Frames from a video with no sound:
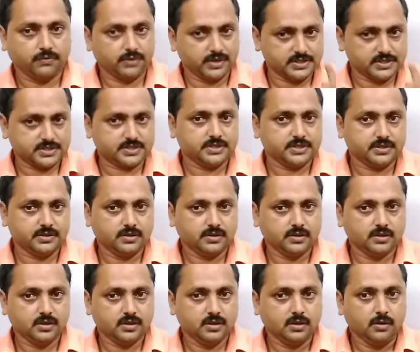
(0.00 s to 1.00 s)
First
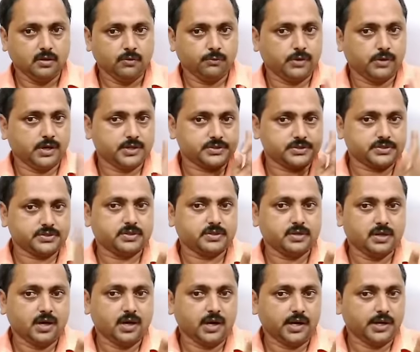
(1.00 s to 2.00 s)

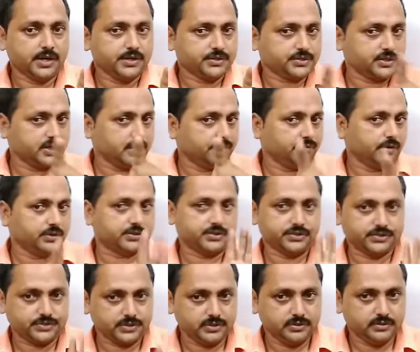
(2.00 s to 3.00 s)
was addition of
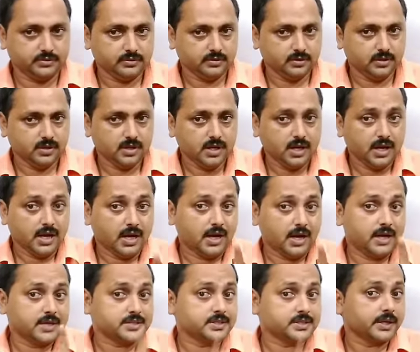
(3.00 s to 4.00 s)
oxygen,
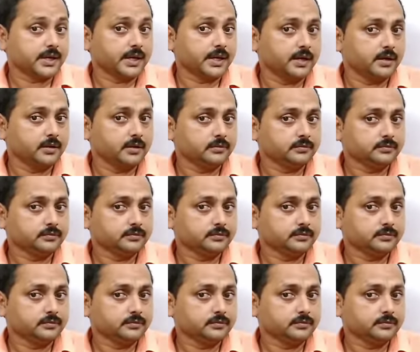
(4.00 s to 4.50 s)
and second,